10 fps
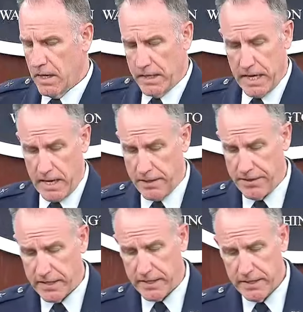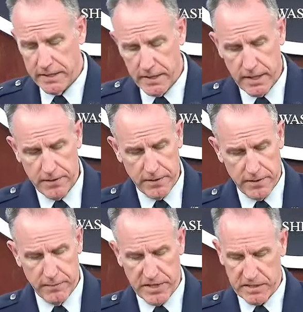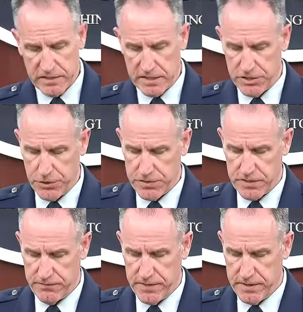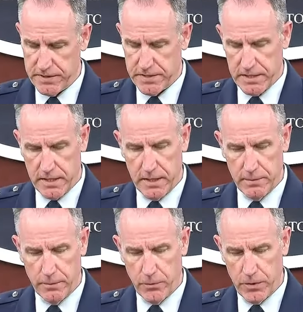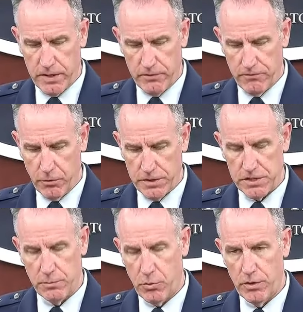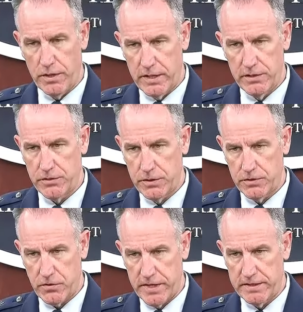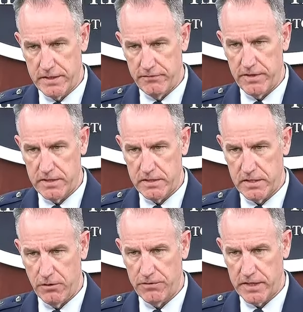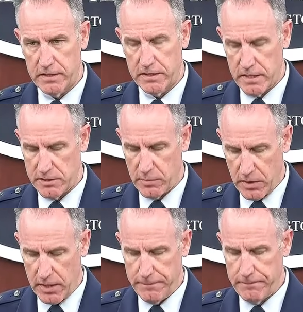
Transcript: Yeah, I think uh, the, the biggest thing, Joseph, is um, we fully support Israel's right to defend itself against Hezbollah.